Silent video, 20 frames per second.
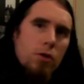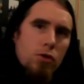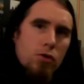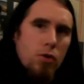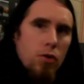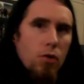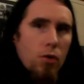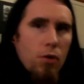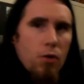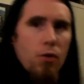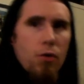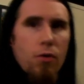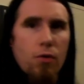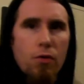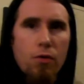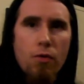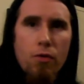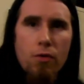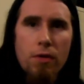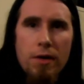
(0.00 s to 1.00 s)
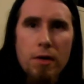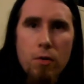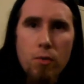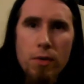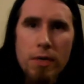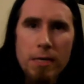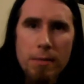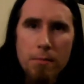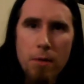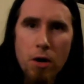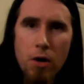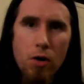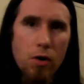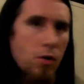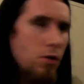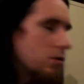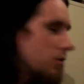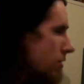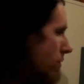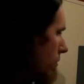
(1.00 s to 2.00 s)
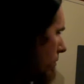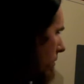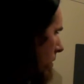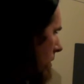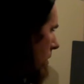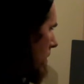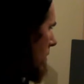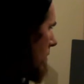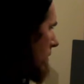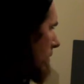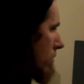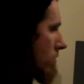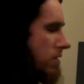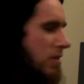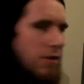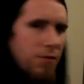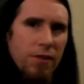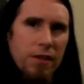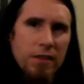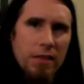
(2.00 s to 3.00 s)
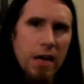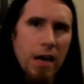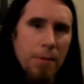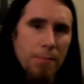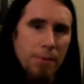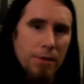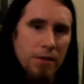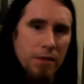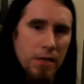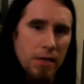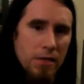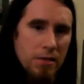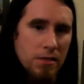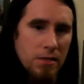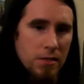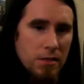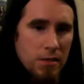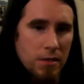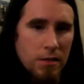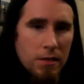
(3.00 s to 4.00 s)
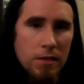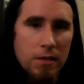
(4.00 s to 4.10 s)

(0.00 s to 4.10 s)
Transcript: controller or like a Wiimote or stuff like that. But this,